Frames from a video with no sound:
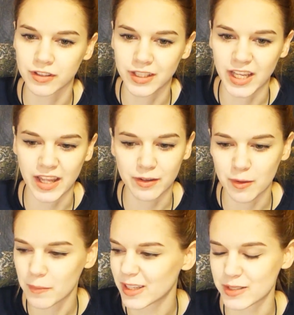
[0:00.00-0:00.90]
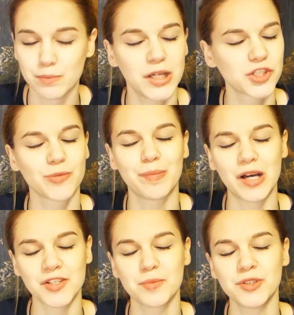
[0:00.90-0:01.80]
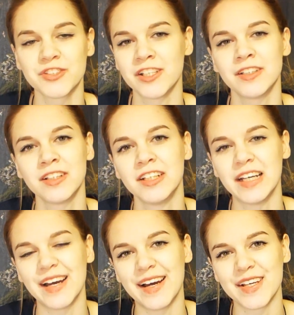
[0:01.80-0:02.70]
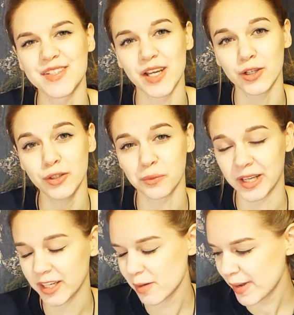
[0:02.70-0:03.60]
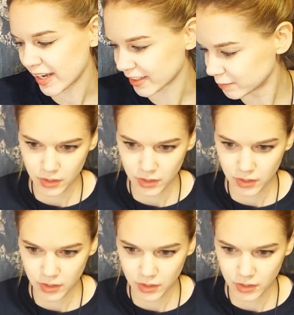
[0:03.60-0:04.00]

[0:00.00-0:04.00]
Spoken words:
get as much possible done as I could when I got back.